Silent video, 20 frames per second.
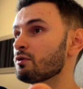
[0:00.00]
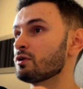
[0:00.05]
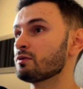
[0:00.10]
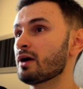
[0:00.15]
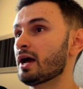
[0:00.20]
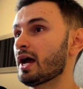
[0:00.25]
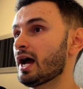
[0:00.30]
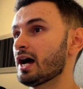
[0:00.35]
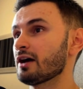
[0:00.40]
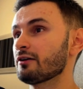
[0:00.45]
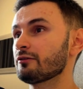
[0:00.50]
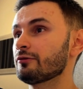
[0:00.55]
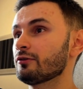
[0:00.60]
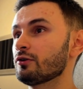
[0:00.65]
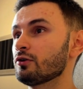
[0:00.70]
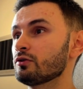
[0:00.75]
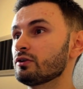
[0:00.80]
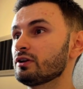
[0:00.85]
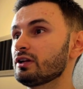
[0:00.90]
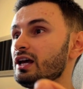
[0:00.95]
on my
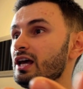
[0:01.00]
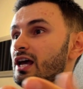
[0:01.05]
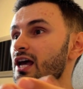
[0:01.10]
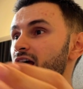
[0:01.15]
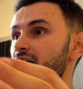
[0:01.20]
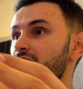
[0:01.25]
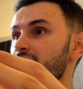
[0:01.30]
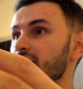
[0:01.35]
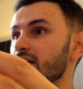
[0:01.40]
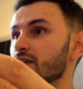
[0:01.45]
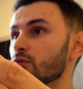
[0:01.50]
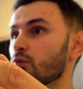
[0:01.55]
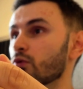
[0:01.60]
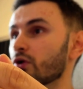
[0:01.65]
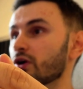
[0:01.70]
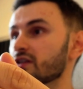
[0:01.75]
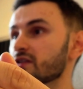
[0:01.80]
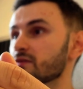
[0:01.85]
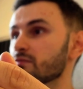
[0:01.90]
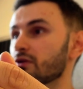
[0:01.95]
iPhone and it
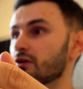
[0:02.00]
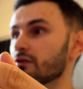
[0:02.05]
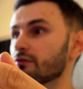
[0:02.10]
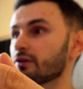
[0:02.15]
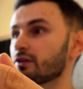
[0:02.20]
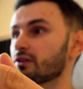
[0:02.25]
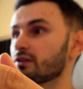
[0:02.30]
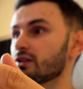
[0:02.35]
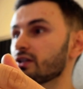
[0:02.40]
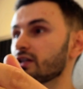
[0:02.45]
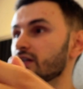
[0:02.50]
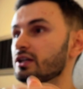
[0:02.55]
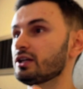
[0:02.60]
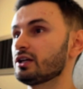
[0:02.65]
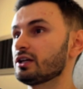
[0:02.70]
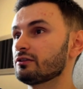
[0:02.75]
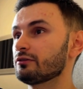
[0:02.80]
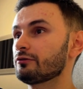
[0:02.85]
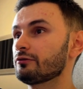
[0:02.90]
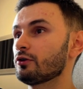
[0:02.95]
works perfectly.
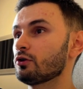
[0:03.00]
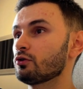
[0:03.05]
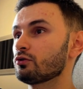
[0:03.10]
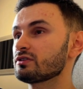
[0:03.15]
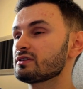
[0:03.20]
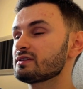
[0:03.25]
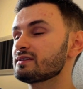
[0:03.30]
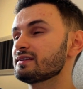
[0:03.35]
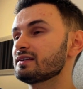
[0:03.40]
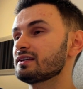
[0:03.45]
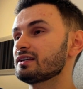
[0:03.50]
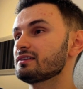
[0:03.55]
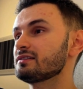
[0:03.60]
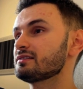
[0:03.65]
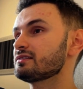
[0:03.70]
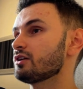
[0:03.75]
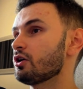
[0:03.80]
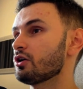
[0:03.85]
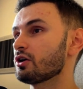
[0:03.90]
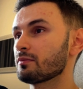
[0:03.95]
It focuses
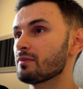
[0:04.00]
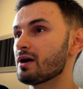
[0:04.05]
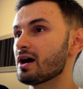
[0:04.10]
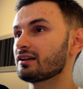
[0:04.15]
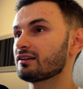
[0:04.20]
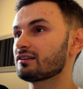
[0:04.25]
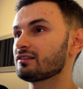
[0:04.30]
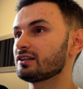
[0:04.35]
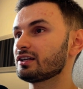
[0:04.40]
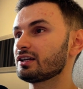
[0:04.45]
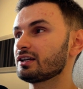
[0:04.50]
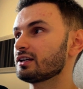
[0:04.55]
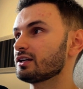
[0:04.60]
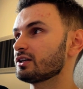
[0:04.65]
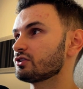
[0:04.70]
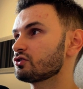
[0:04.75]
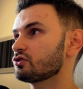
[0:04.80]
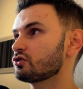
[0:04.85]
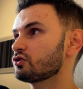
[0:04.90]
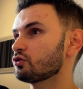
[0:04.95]
automatically.
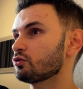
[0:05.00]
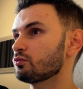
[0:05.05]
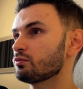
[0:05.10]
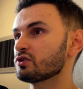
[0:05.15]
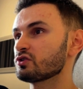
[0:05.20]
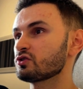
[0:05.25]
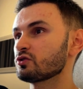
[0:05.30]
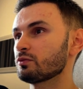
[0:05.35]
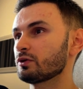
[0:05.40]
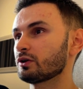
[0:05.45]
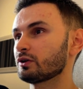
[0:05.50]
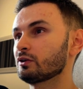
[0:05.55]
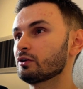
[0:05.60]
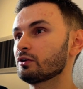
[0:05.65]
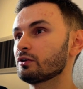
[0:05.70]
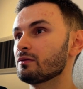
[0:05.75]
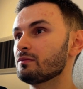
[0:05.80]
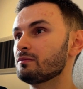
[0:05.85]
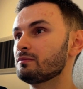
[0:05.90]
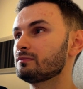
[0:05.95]
It's super, super good.